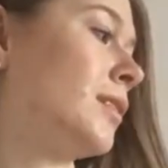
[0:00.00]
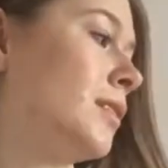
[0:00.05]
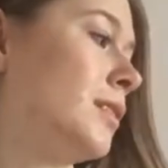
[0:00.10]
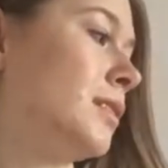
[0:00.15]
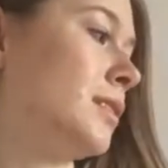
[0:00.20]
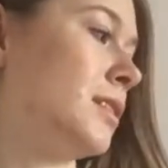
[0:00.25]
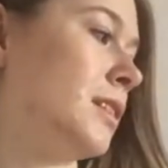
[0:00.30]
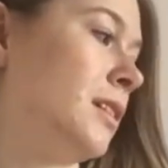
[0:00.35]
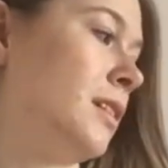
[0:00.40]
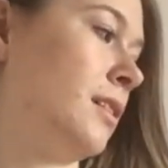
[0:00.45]

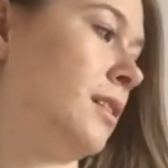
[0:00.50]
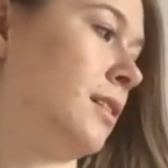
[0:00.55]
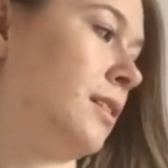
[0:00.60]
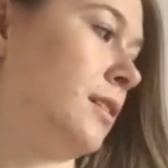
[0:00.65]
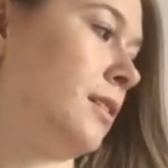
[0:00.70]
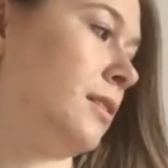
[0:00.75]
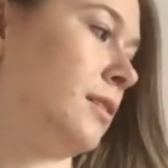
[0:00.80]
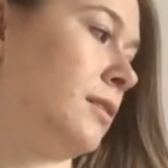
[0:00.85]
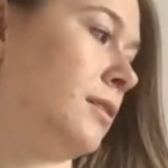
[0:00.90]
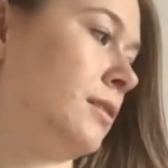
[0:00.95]
So
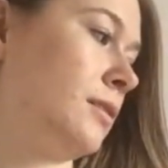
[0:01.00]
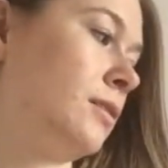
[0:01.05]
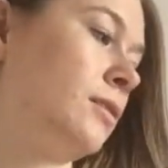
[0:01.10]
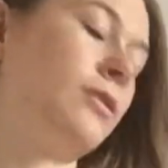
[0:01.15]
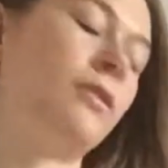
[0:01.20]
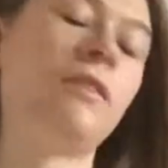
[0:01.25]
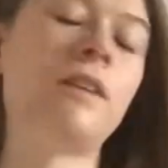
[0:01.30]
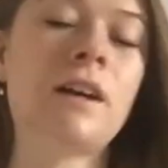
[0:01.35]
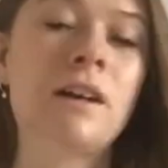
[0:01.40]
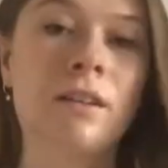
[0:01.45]

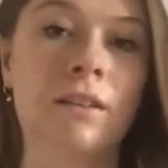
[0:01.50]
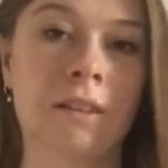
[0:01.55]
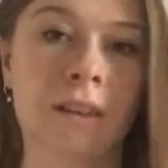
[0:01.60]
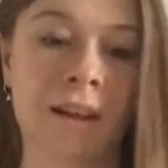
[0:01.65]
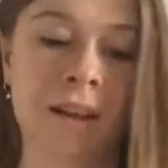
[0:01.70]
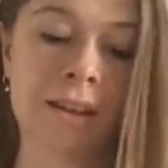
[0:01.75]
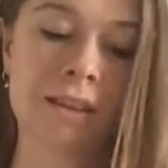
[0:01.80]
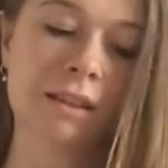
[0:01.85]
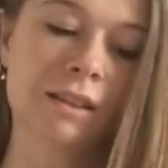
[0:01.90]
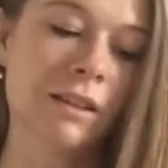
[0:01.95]
final
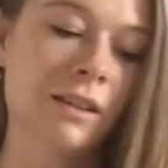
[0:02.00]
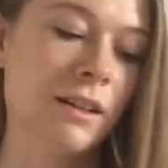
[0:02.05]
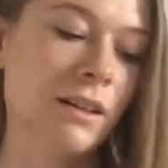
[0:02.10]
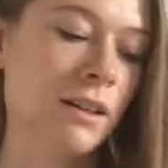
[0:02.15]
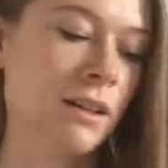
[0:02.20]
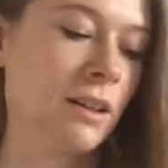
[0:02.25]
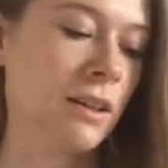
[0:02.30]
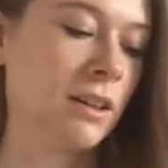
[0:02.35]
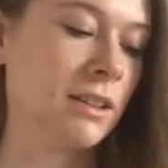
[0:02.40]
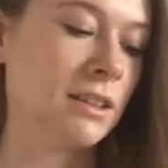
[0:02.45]
things are
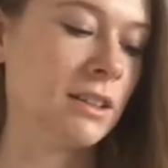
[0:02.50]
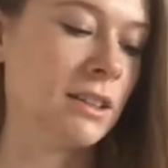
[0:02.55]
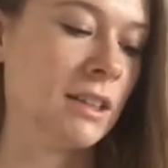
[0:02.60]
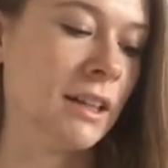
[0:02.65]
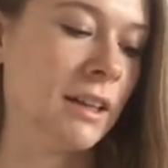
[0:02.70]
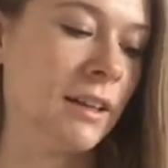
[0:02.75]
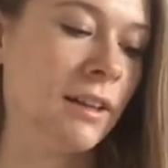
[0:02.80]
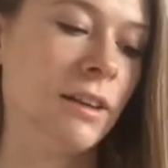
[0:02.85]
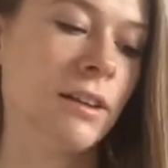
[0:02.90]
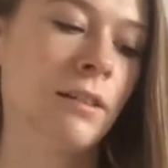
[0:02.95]
I'm going to
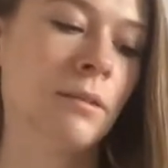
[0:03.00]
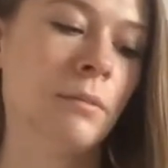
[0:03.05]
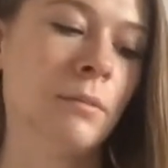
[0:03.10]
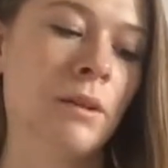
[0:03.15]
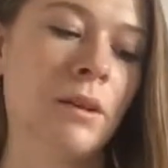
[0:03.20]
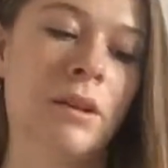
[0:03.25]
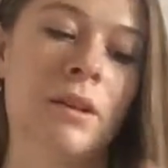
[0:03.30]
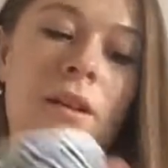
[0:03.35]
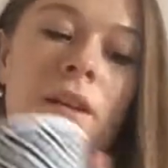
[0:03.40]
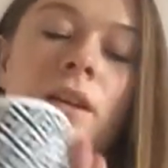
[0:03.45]
take
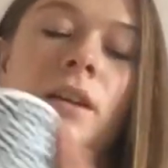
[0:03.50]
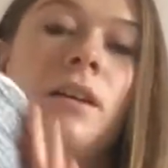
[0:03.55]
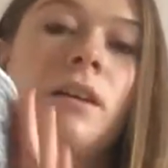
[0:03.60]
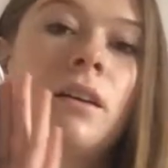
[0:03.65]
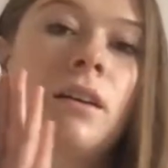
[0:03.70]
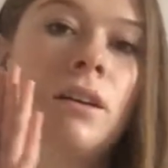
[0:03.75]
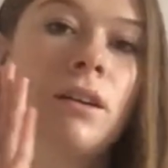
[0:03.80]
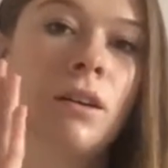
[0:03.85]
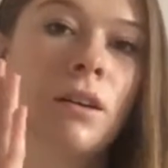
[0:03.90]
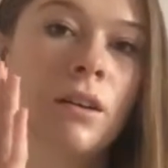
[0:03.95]
my
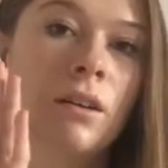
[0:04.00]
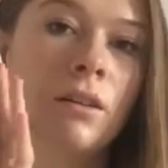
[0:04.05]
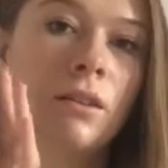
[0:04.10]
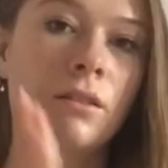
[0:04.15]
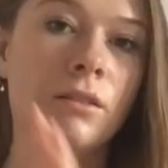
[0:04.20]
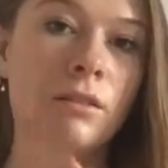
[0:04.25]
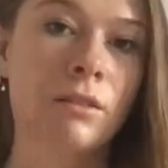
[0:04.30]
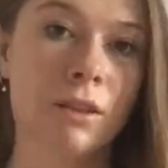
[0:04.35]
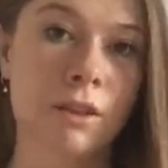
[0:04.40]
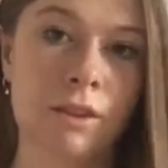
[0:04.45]

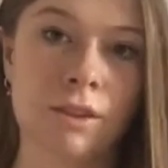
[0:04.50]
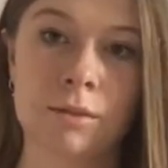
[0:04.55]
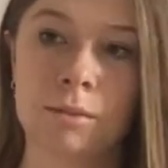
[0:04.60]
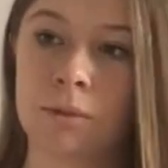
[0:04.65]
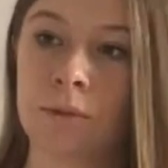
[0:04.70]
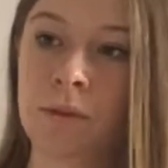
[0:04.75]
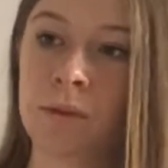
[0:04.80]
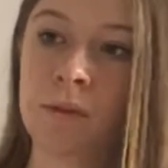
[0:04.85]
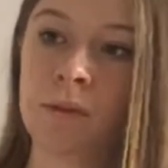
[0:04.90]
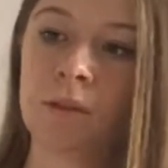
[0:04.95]

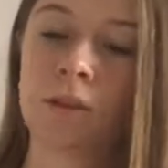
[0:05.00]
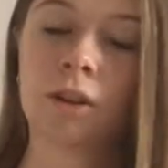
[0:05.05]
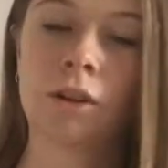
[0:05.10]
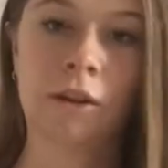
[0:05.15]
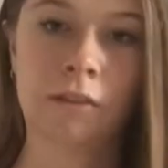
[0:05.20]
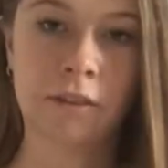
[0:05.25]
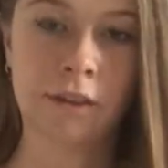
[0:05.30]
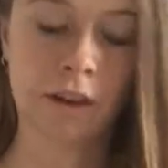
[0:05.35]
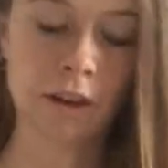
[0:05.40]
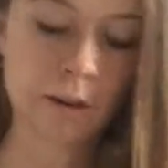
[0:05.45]
reusable
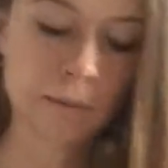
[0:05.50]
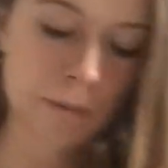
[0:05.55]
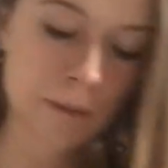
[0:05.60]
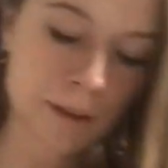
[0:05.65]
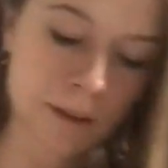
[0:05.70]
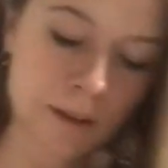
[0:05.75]
coffee cup